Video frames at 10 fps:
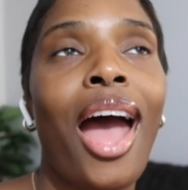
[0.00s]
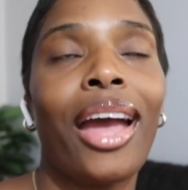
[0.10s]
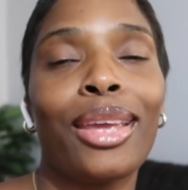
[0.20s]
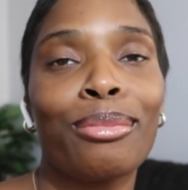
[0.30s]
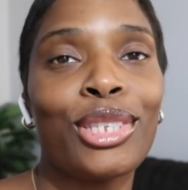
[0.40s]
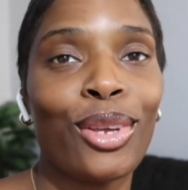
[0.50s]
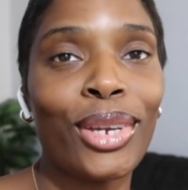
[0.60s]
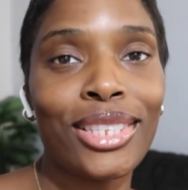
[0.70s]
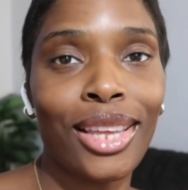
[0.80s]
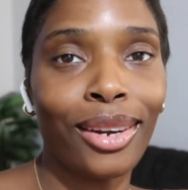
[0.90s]
I am so
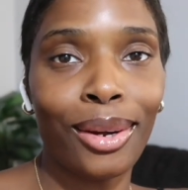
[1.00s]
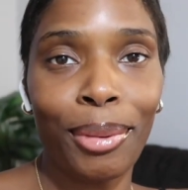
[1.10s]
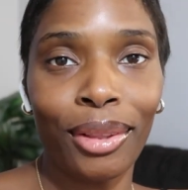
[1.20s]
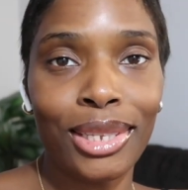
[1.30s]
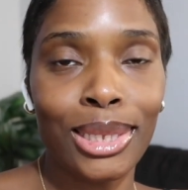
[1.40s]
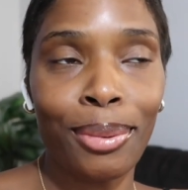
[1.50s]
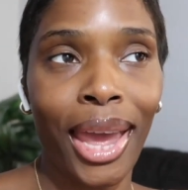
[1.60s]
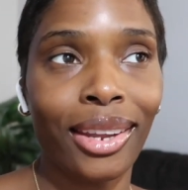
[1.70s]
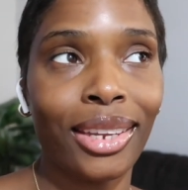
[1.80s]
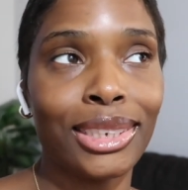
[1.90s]
excited about this
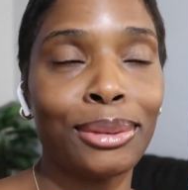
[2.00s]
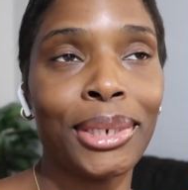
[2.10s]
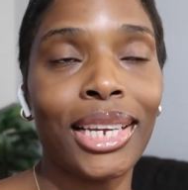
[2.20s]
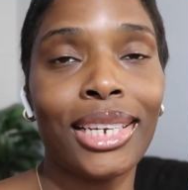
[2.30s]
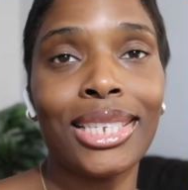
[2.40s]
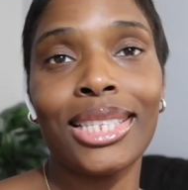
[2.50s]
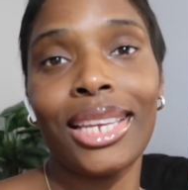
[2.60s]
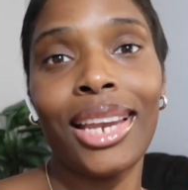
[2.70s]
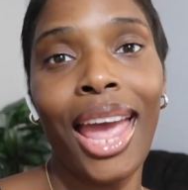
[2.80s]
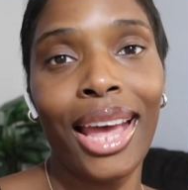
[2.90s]
package because
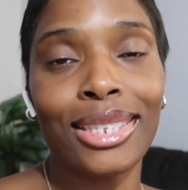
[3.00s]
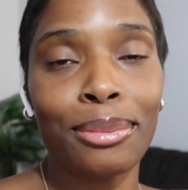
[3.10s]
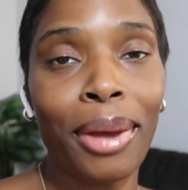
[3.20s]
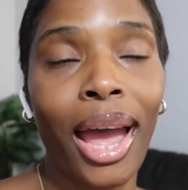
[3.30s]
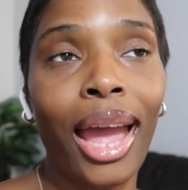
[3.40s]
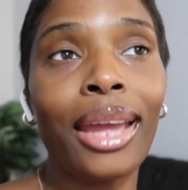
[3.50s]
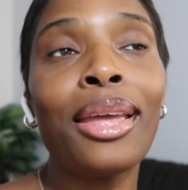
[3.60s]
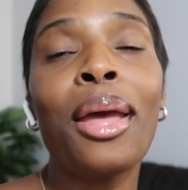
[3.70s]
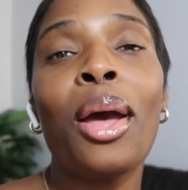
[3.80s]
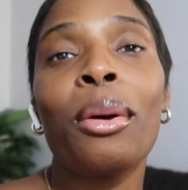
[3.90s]
it has my
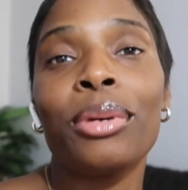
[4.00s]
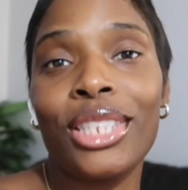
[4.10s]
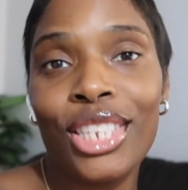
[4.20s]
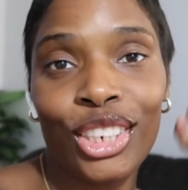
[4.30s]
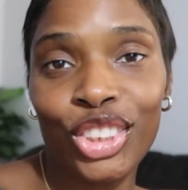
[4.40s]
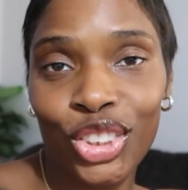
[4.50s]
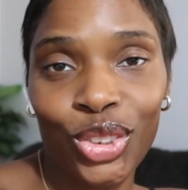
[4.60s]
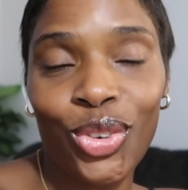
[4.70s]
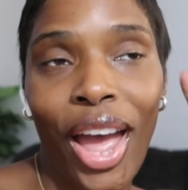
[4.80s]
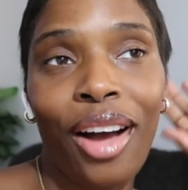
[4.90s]

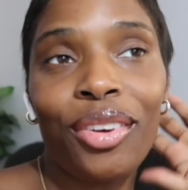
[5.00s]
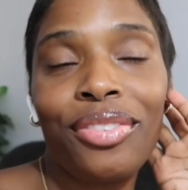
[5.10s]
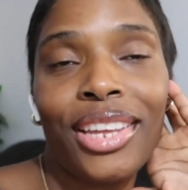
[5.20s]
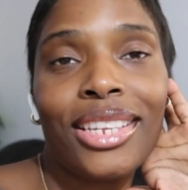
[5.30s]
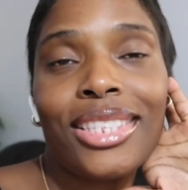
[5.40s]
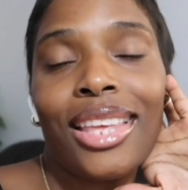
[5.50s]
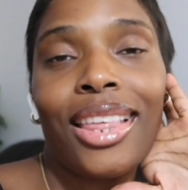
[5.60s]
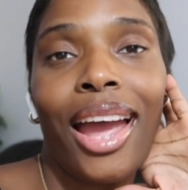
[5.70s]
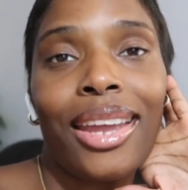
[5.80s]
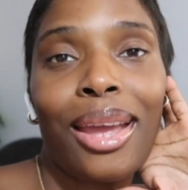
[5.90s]
potential outfits
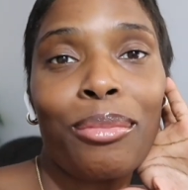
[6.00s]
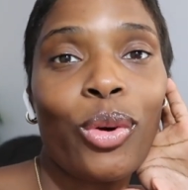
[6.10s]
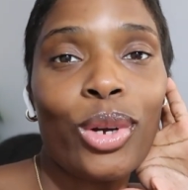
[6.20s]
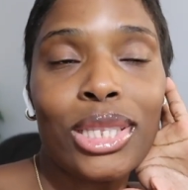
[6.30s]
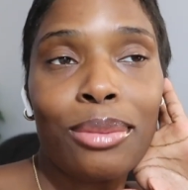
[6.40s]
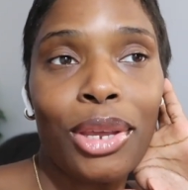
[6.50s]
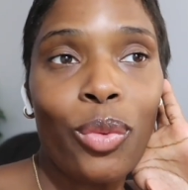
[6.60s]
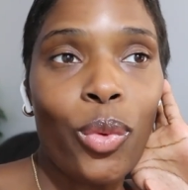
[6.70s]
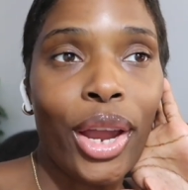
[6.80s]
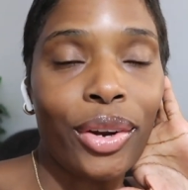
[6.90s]
that I am going to be
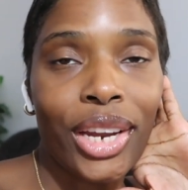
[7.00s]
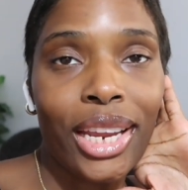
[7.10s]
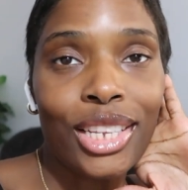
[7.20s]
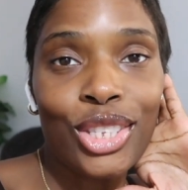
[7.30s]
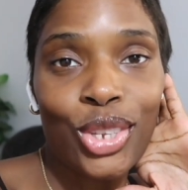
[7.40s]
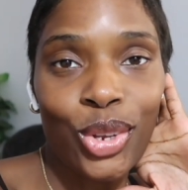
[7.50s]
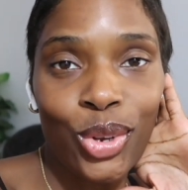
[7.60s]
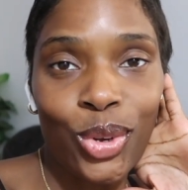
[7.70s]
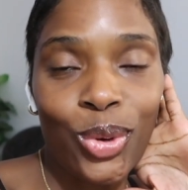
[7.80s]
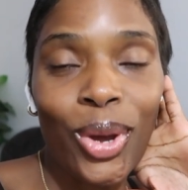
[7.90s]
wearing
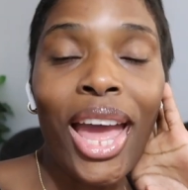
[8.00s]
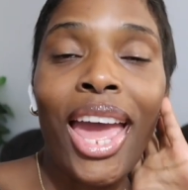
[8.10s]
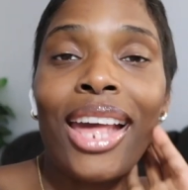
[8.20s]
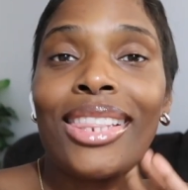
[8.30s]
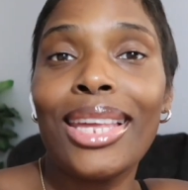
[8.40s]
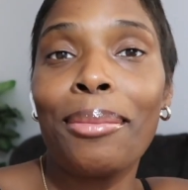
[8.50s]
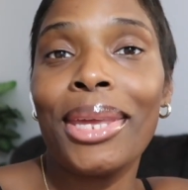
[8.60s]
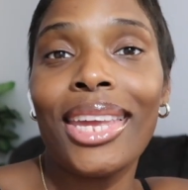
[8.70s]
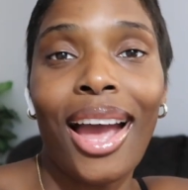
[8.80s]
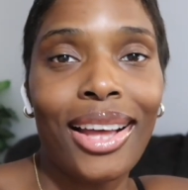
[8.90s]
to the
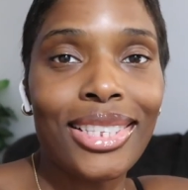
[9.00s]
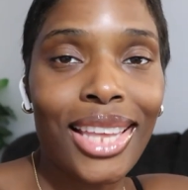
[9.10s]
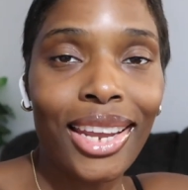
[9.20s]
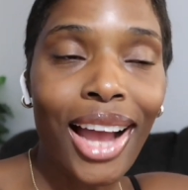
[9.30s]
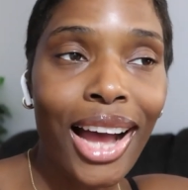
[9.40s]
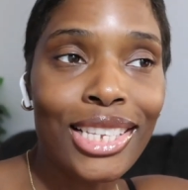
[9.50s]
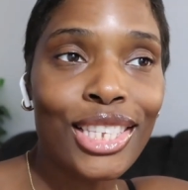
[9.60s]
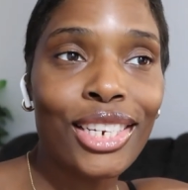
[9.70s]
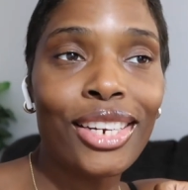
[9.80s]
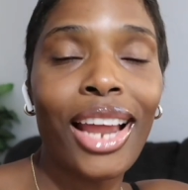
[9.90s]
Beyoncé
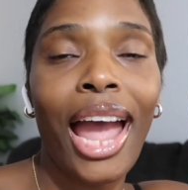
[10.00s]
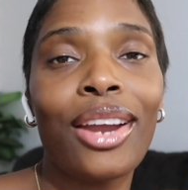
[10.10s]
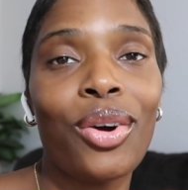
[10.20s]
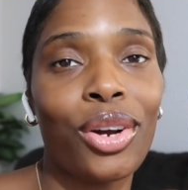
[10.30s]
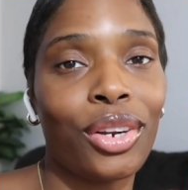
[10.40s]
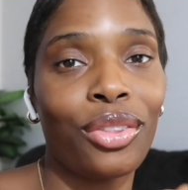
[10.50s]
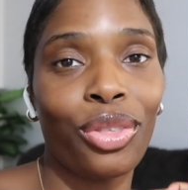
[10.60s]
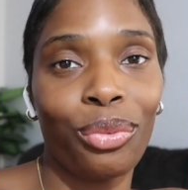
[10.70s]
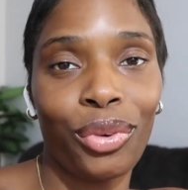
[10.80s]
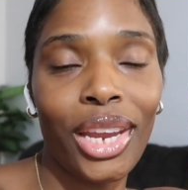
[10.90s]
concert. ordered
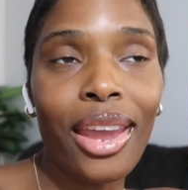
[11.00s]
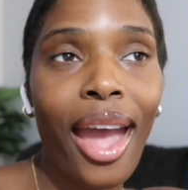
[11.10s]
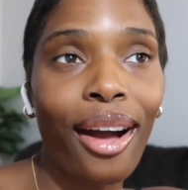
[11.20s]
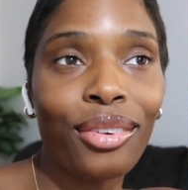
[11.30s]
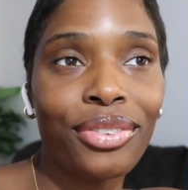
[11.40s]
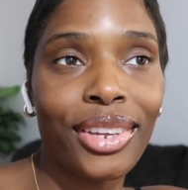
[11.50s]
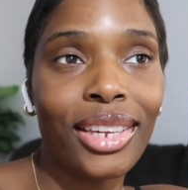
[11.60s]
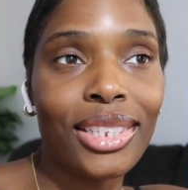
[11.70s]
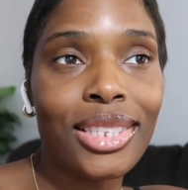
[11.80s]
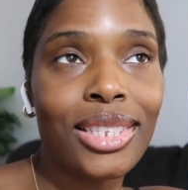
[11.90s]
3
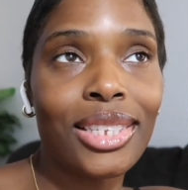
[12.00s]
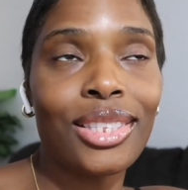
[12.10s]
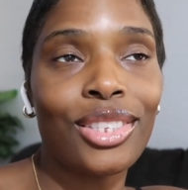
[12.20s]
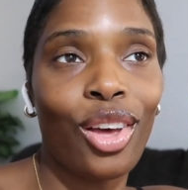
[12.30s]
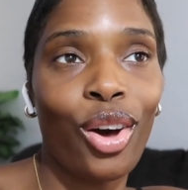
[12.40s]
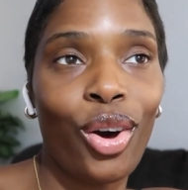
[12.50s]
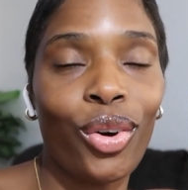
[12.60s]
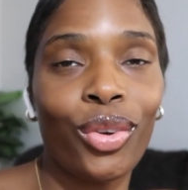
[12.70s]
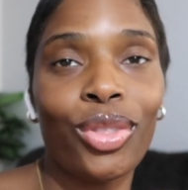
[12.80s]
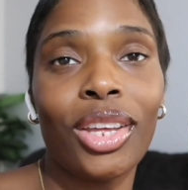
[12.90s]
outfits,
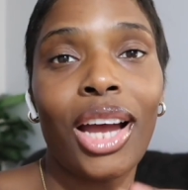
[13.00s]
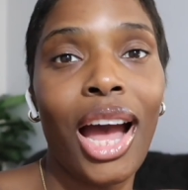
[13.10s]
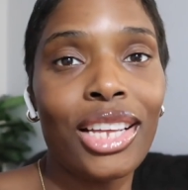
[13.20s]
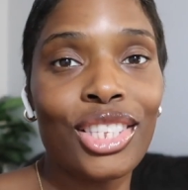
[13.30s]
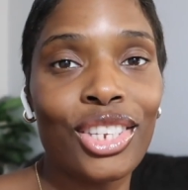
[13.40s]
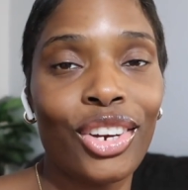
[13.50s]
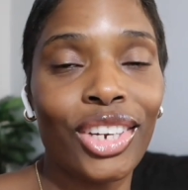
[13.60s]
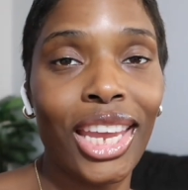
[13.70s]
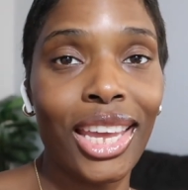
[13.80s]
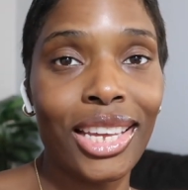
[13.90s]
so the
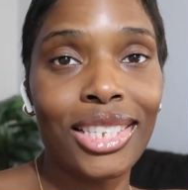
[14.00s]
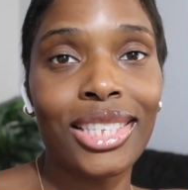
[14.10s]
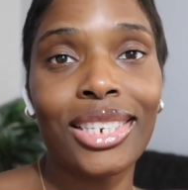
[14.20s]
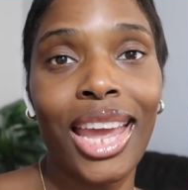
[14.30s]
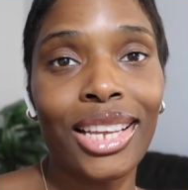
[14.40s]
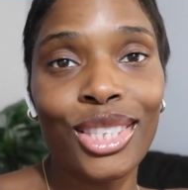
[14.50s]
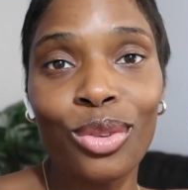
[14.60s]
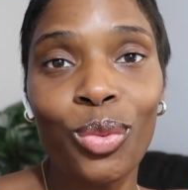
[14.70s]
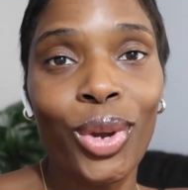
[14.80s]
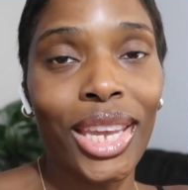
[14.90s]
concert is next
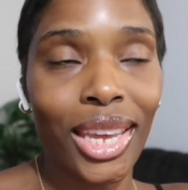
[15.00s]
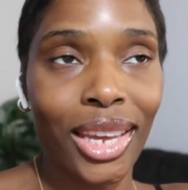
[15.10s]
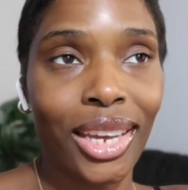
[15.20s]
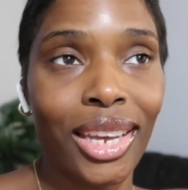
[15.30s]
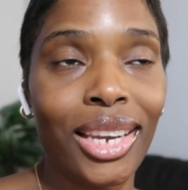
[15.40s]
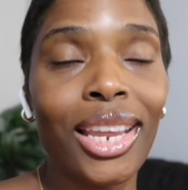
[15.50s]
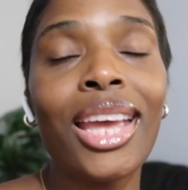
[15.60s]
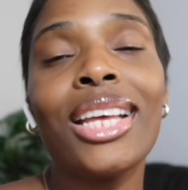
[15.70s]
weekend.